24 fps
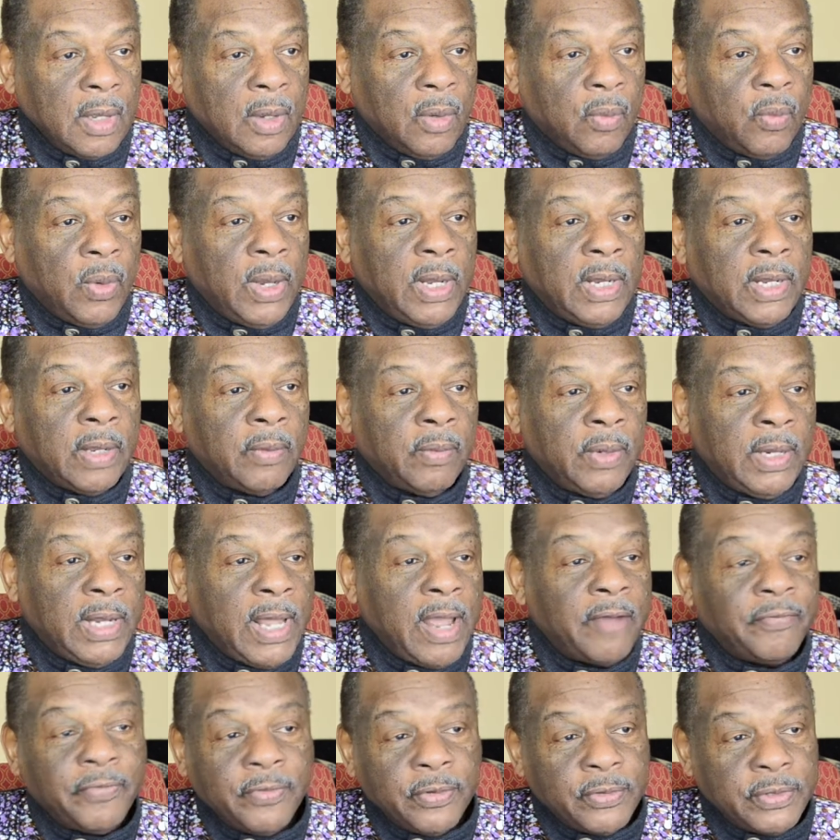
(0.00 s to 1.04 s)
Well,
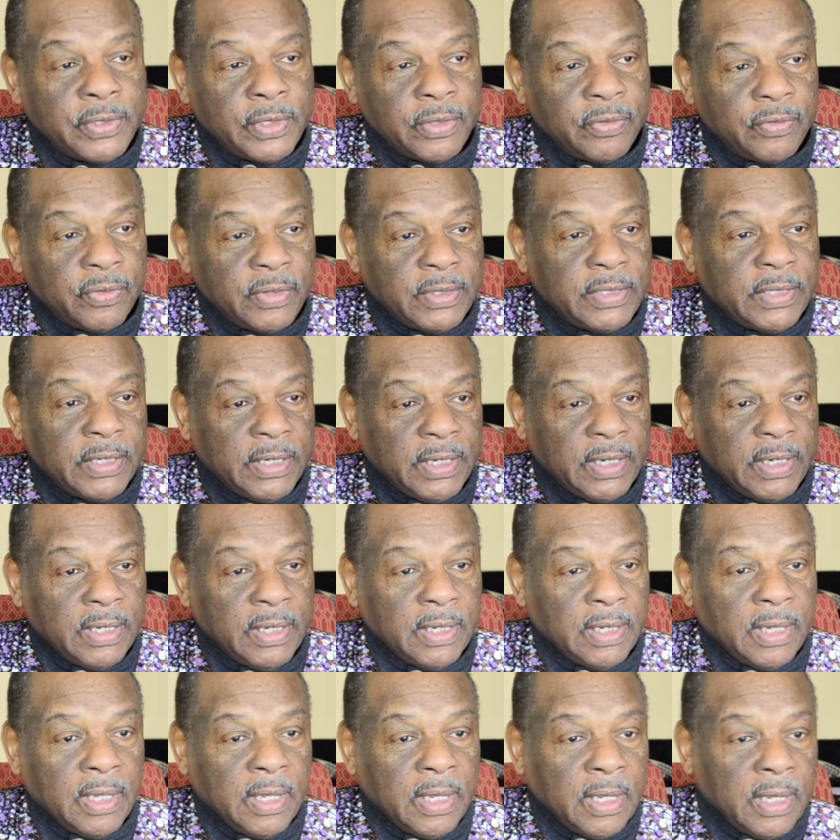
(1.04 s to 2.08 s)
Afrocentricity
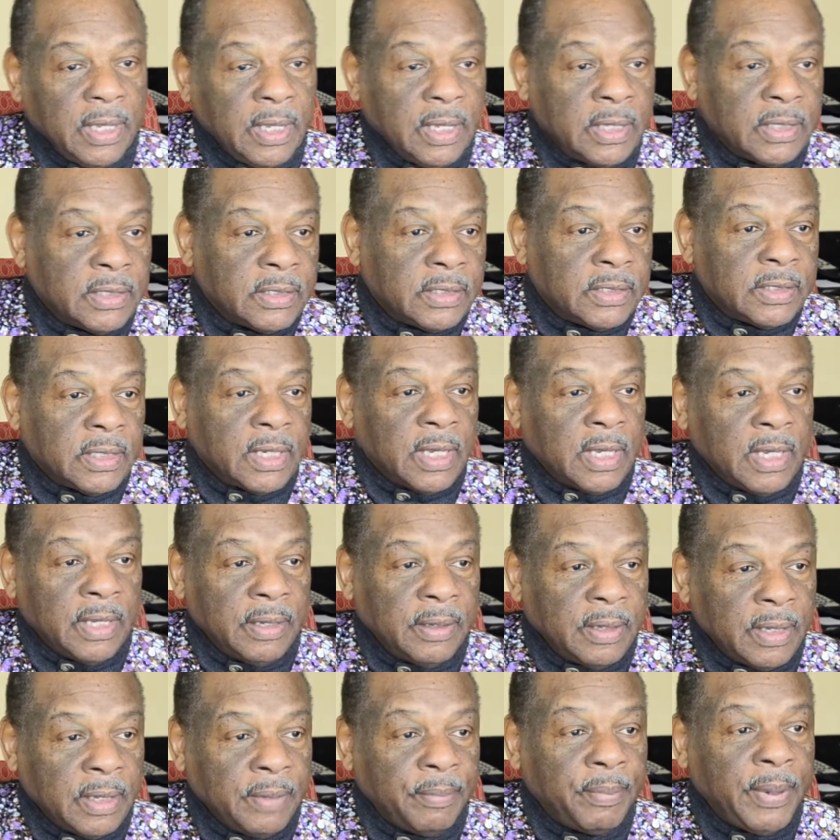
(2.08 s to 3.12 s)
is
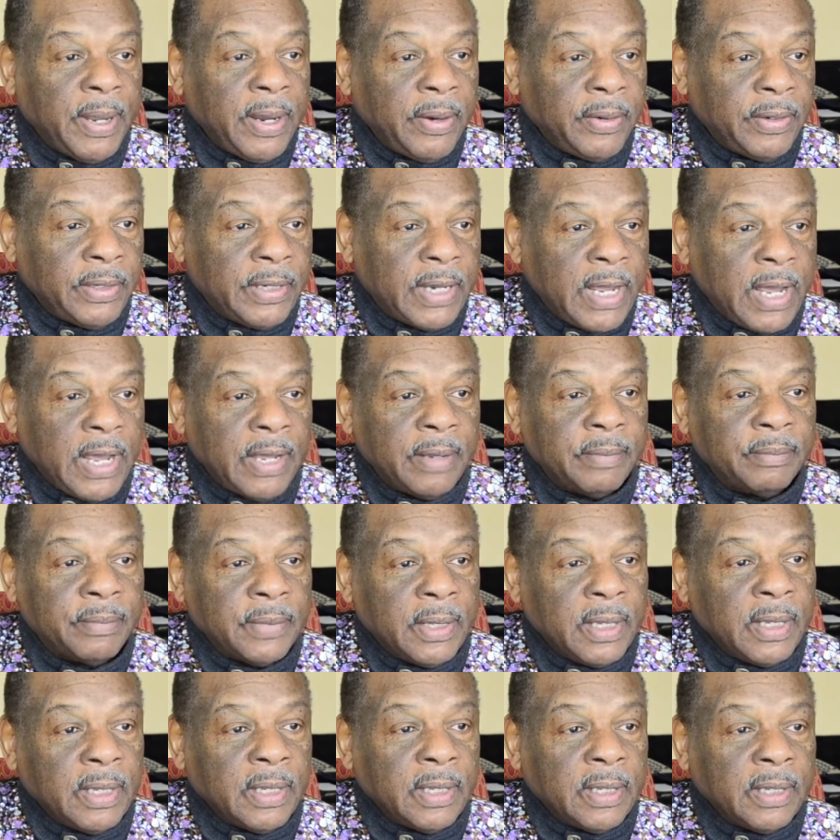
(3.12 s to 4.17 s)
a paradigm
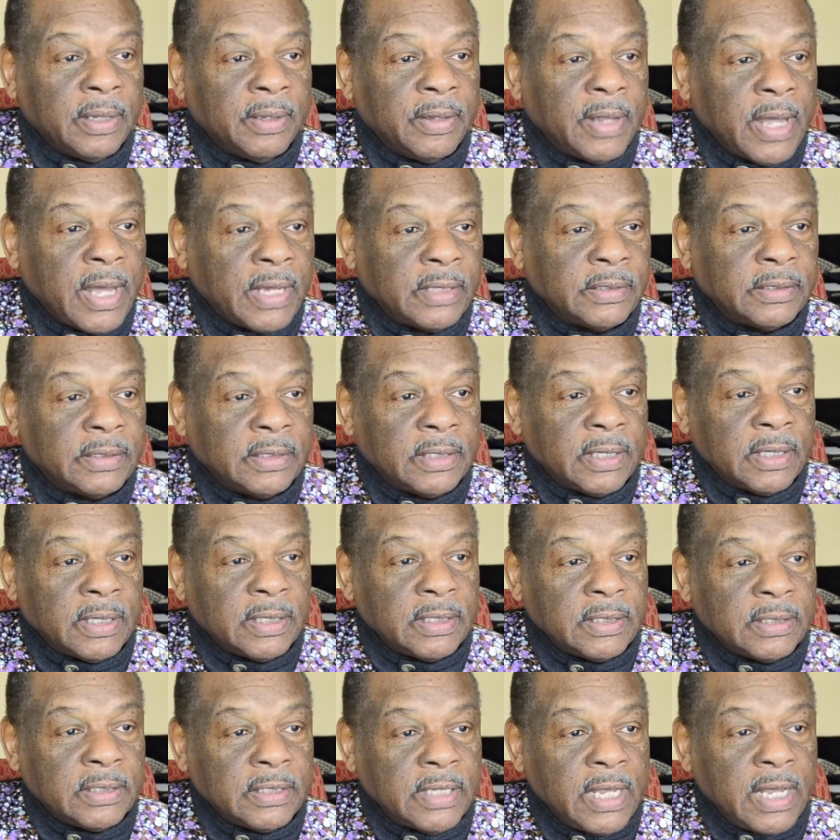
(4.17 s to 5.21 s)
that
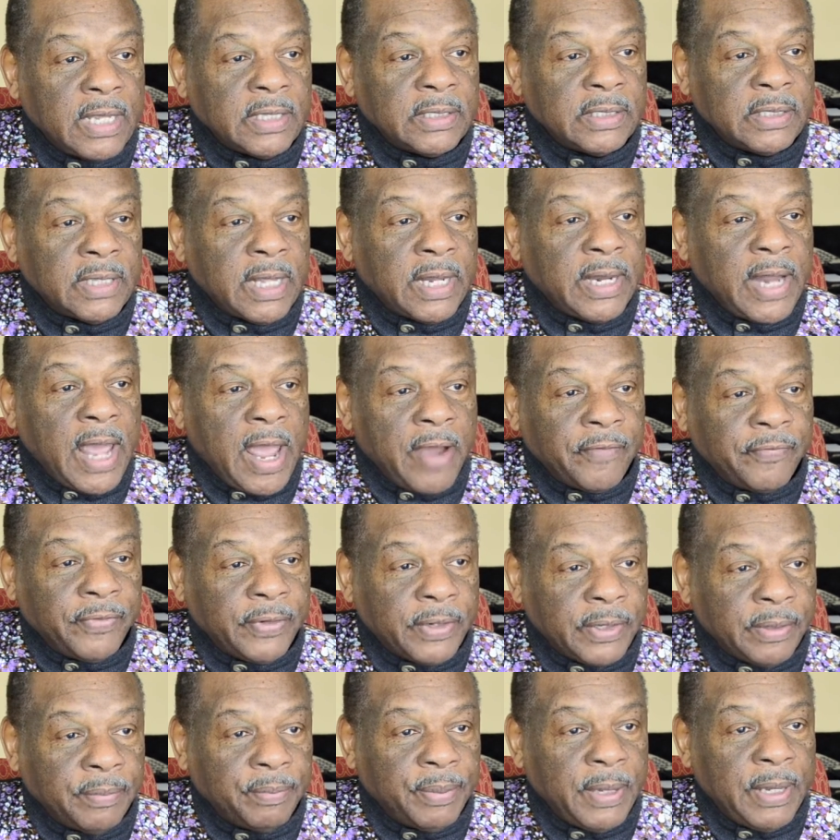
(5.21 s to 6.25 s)
says that
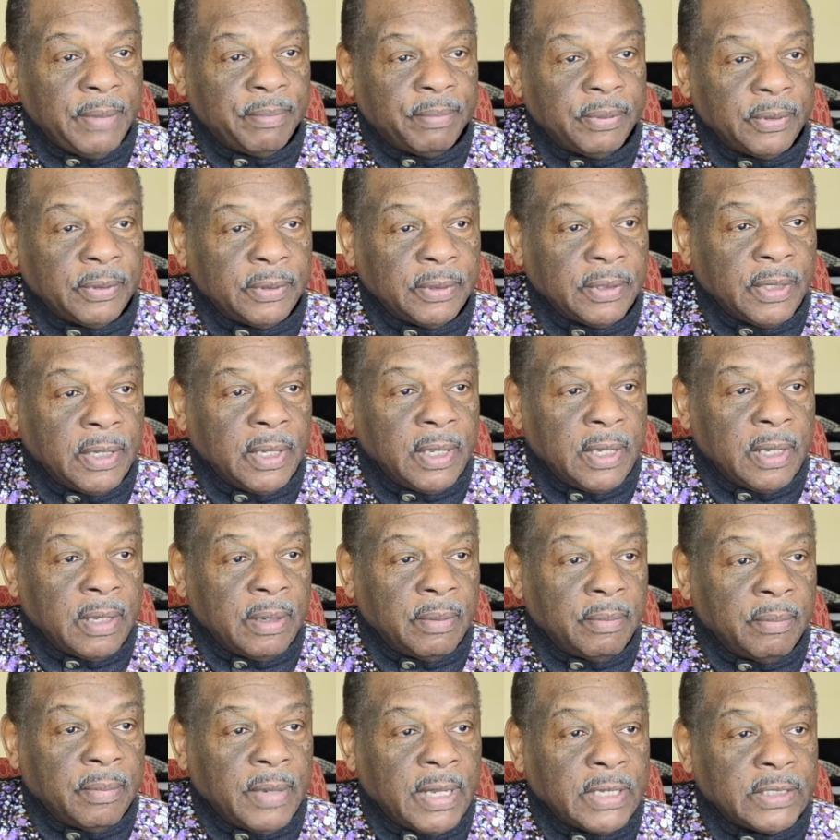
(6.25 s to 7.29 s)
African people
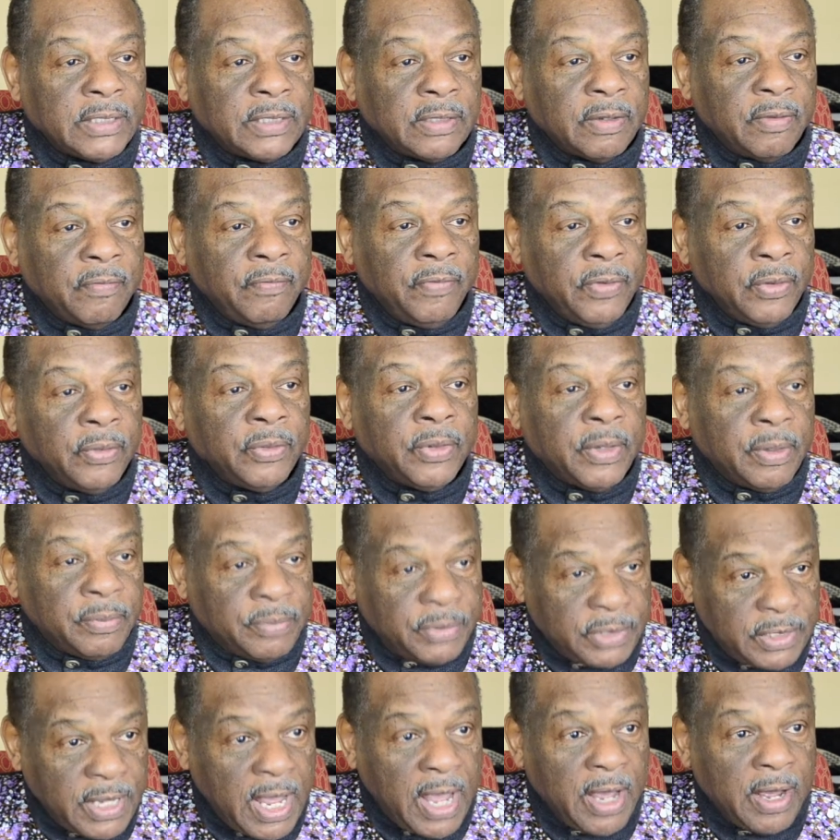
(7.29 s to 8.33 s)
must view
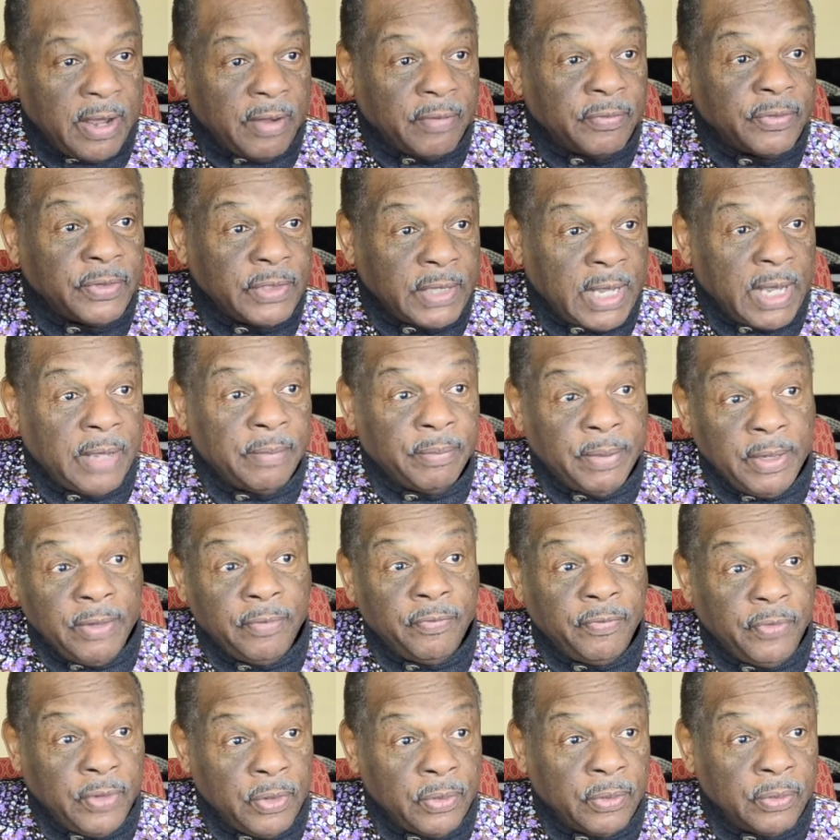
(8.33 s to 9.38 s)
themselves and be
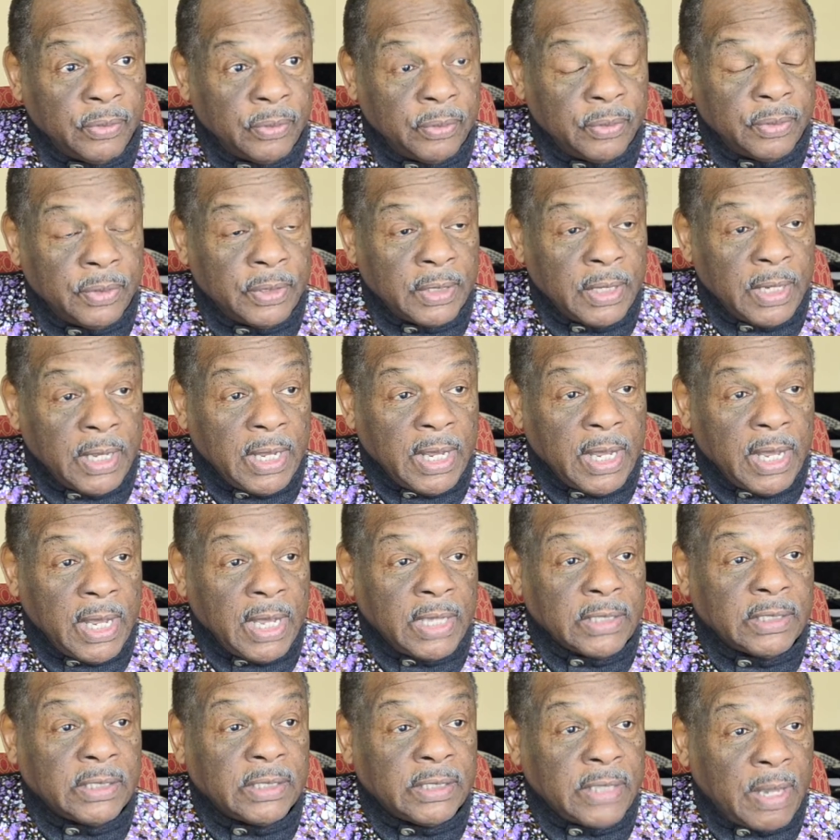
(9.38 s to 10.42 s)
viewed
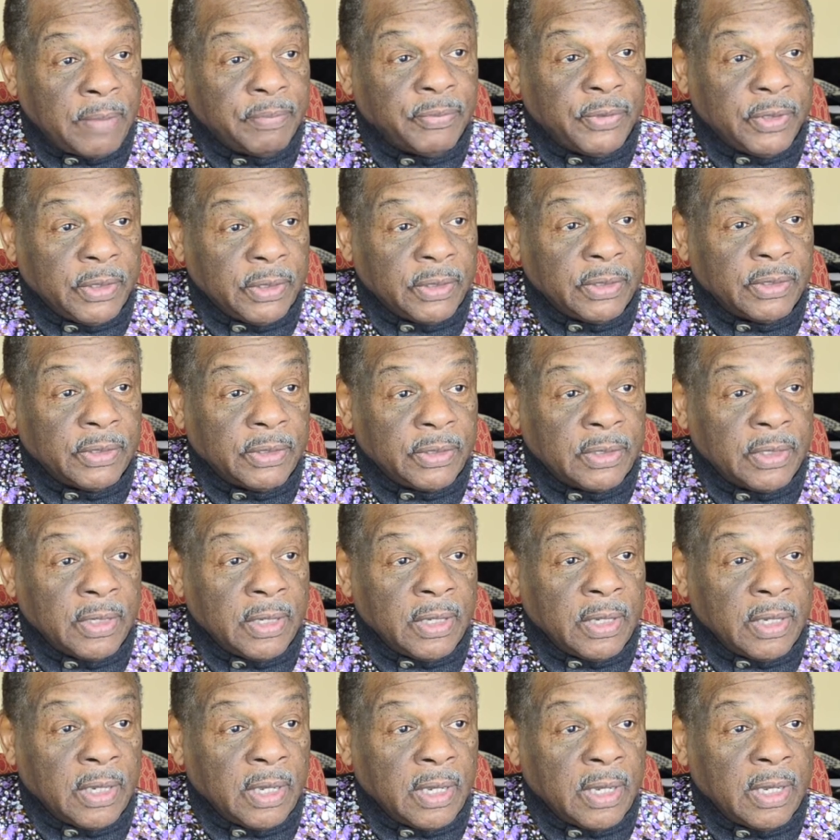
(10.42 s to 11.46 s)
as subjects
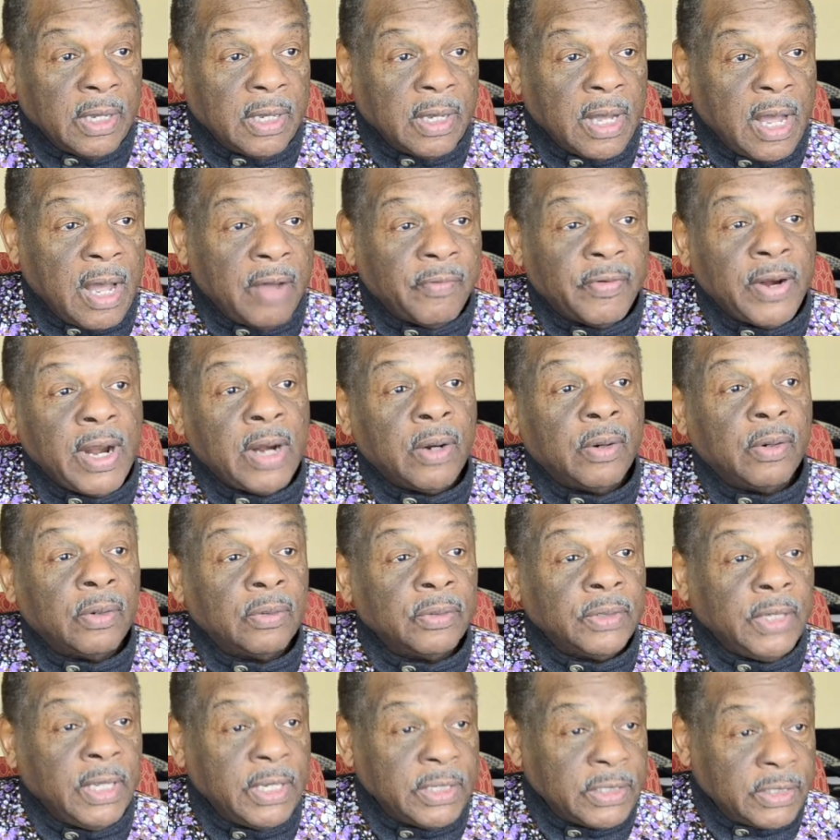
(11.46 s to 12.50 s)
of our
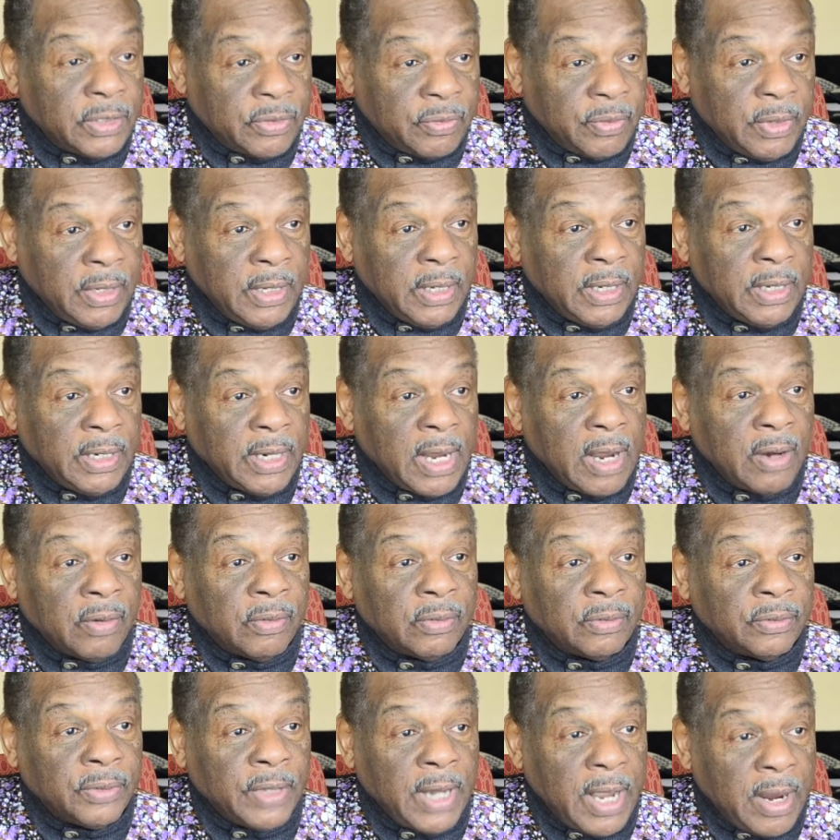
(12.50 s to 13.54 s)
own history and our
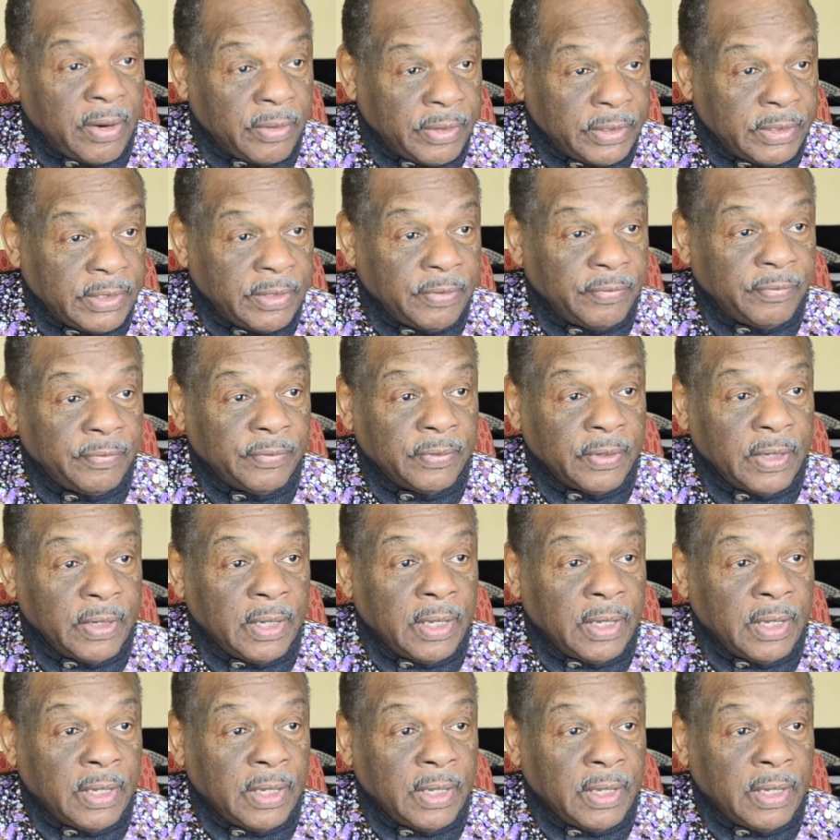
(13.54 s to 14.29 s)
own narrative,